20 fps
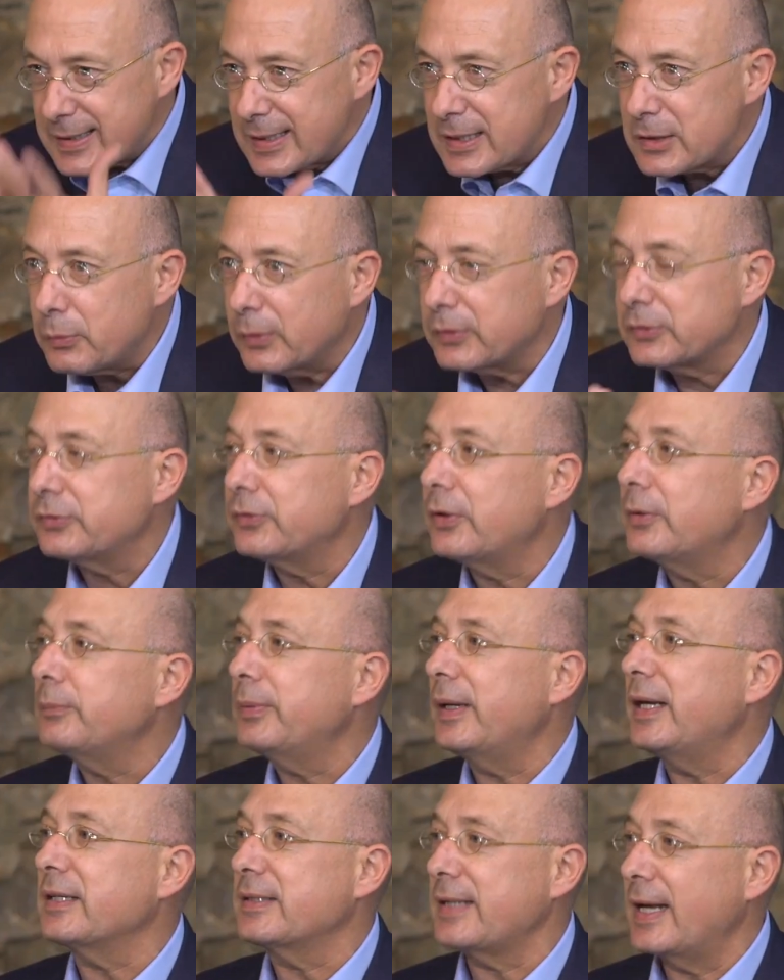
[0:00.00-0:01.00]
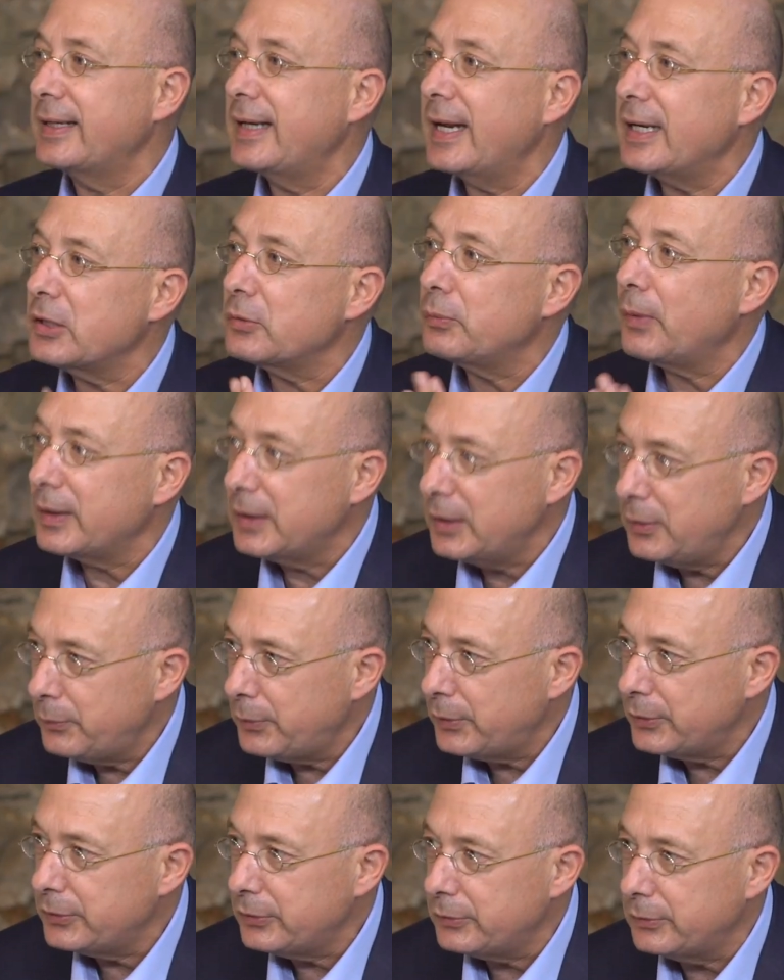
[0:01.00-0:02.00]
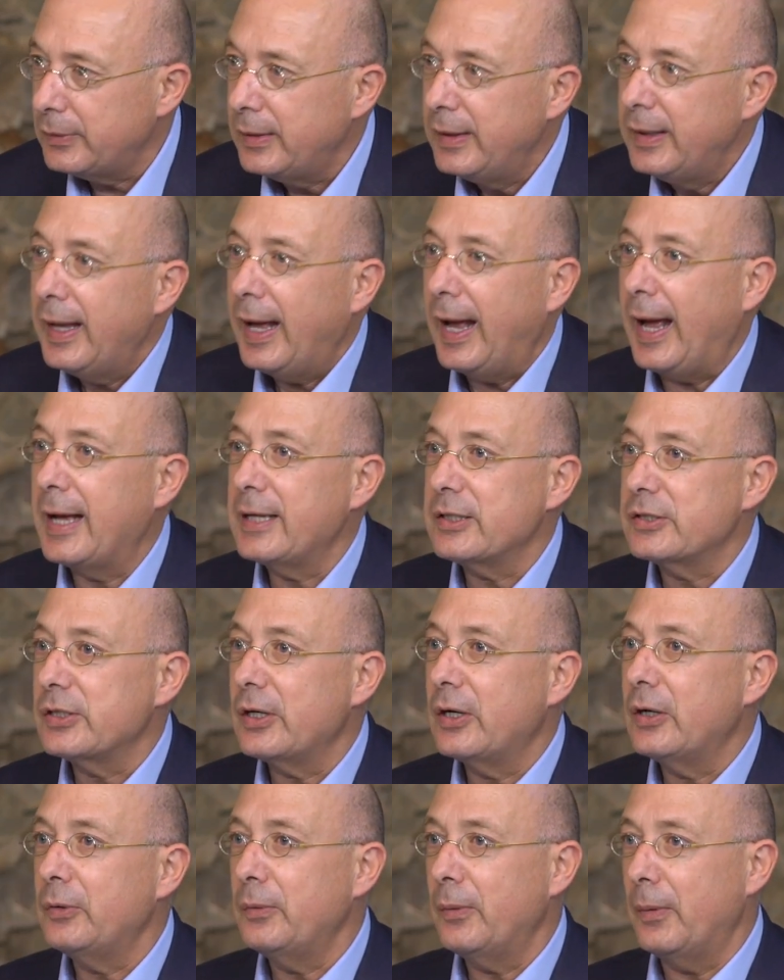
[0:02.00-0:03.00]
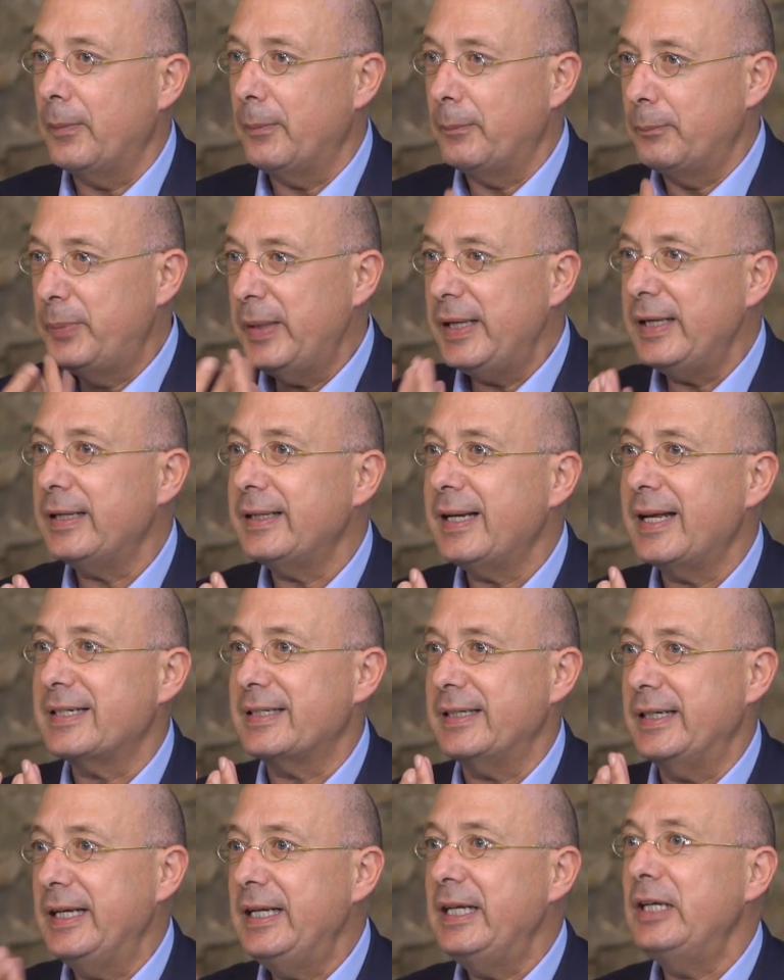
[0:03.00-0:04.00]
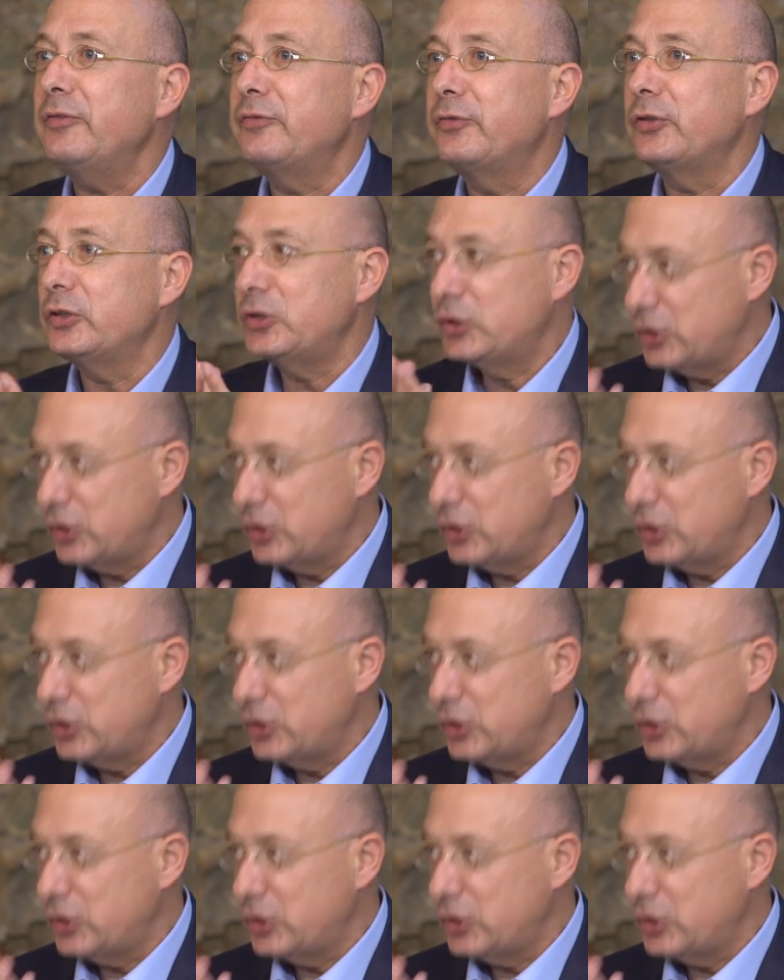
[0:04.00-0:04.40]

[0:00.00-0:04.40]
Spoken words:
is what Trump is, and that is what he will do. And so, being this evil